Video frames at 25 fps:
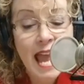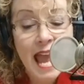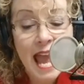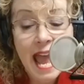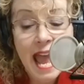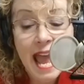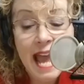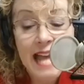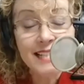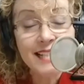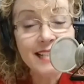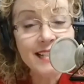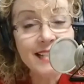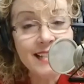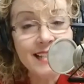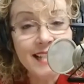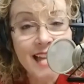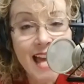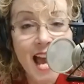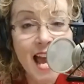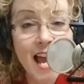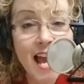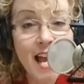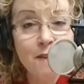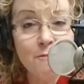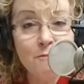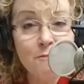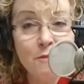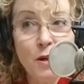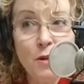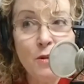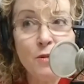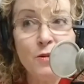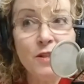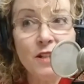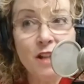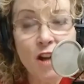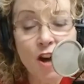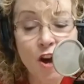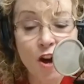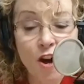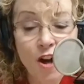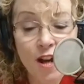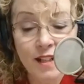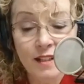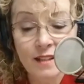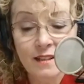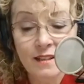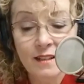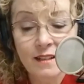As time goes
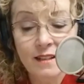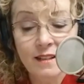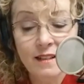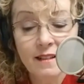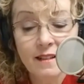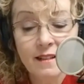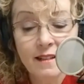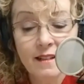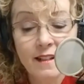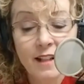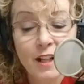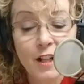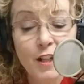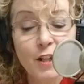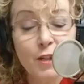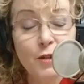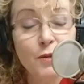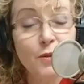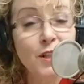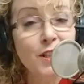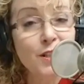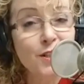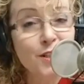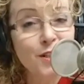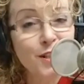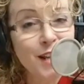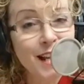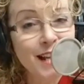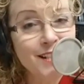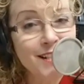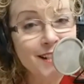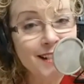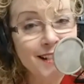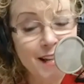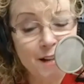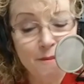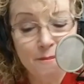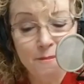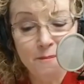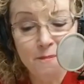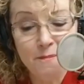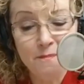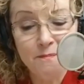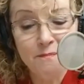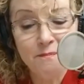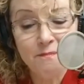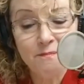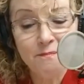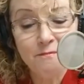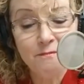on, you can change it up.
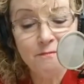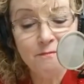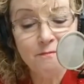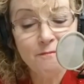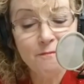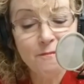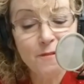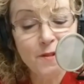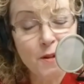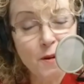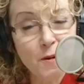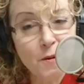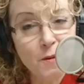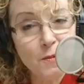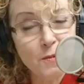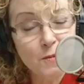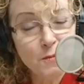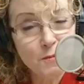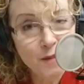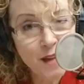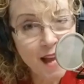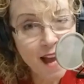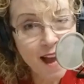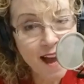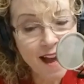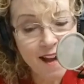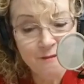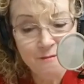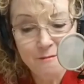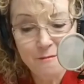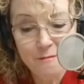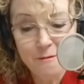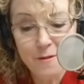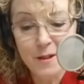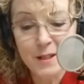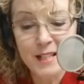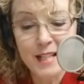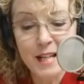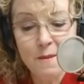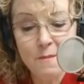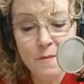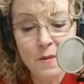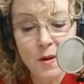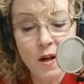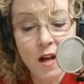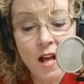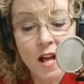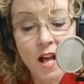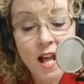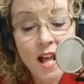So yeah, for
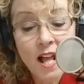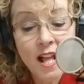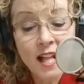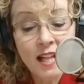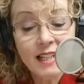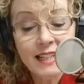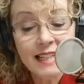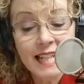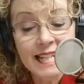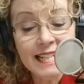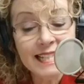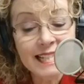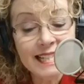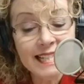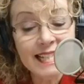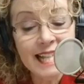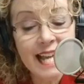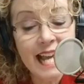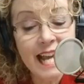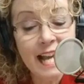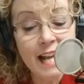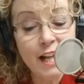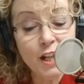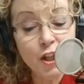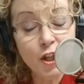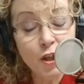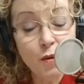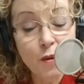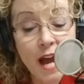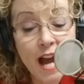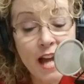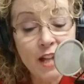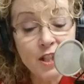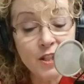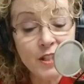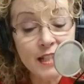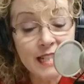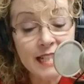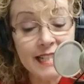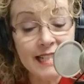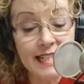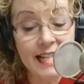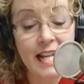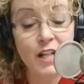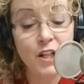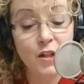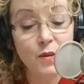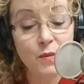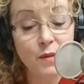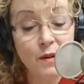example, let's say you actually
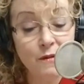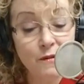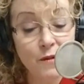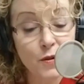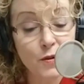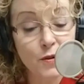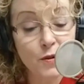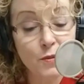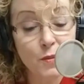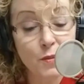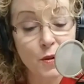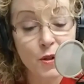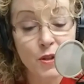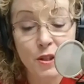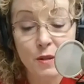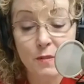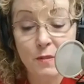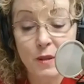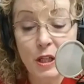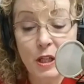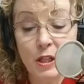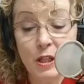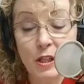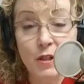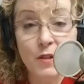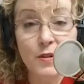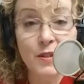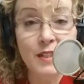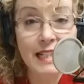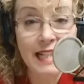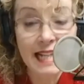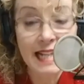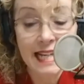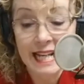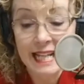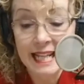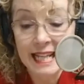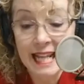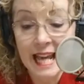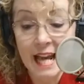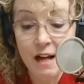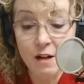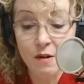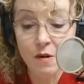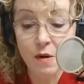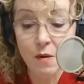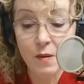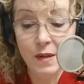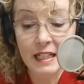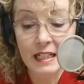set your reverse mortgage up at closing in
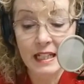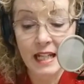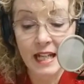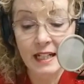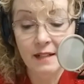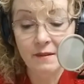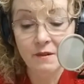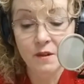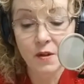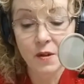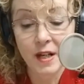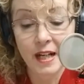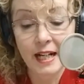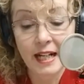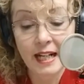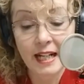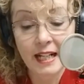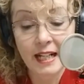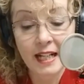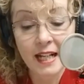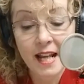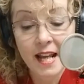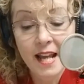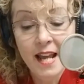that growing line of credit,